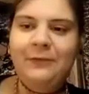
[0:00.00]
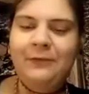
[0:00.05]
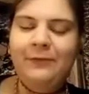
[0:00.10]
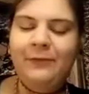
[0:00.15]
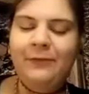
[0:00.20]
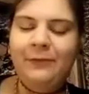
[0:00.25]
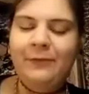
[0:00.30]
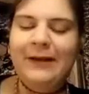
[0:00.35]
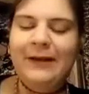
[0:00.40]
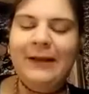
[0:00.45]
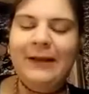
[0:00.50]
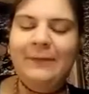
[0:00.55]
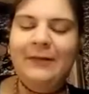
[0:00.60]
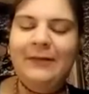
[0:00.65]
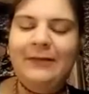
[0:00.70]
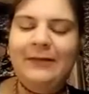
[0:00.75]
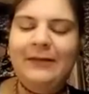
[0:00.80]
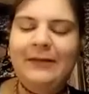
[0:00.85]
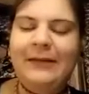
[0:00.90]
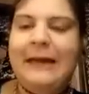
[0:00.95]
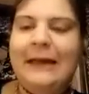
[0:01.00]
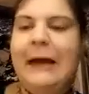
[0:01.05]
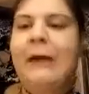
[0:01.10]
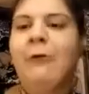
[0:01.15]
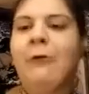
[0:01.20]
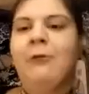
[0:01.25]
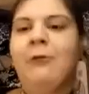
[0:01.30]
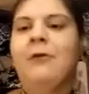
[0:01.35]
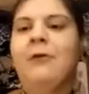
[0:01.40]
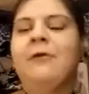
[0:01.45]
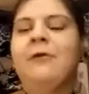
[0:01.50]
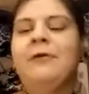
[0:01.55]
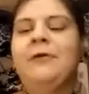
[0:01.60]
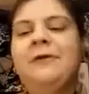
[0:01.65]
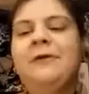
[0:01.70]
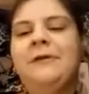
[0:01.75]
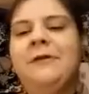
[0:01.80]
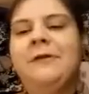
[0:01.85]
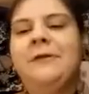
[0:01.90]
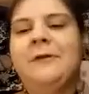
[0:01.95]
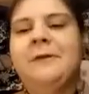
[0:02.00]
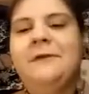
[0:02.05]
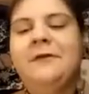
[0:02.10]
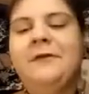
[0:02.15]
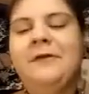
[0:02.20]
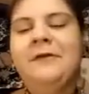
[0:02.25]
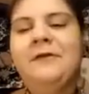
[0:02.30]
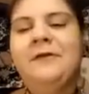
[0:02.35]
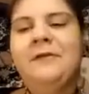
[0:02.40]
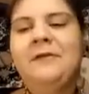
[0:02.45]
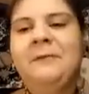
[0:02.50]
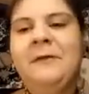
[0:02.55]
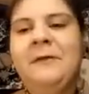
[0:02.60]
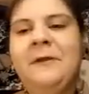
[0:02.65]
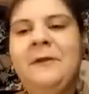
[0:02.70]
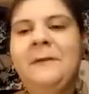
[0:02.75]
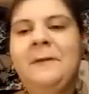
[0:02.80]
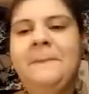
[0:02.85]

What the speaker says: writing about the now world, so to speak.